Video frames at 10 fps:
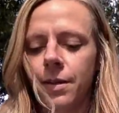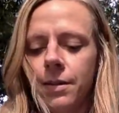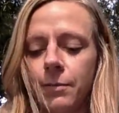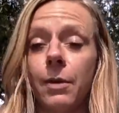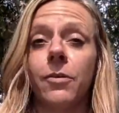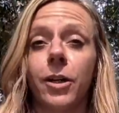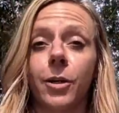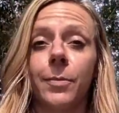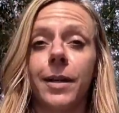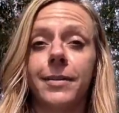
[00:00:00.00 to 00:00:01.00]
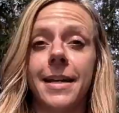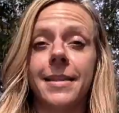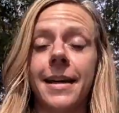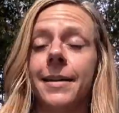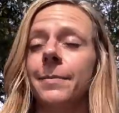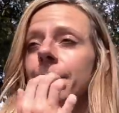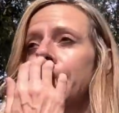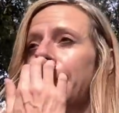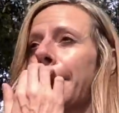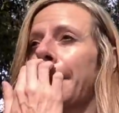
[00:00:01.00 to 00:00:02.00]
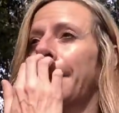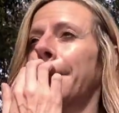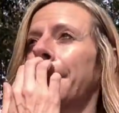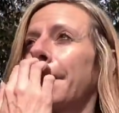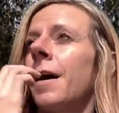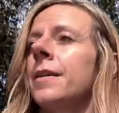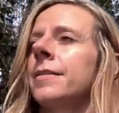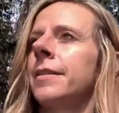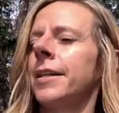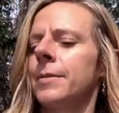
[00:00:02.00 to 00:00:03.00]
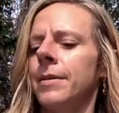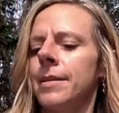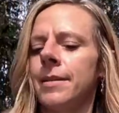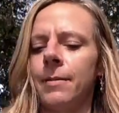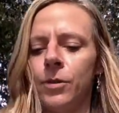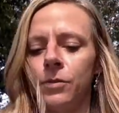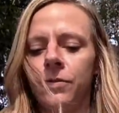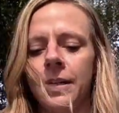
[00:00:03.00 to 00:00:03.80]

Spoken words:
I'm not Virgo, but I'll take that. Austin, yes please, I'll move.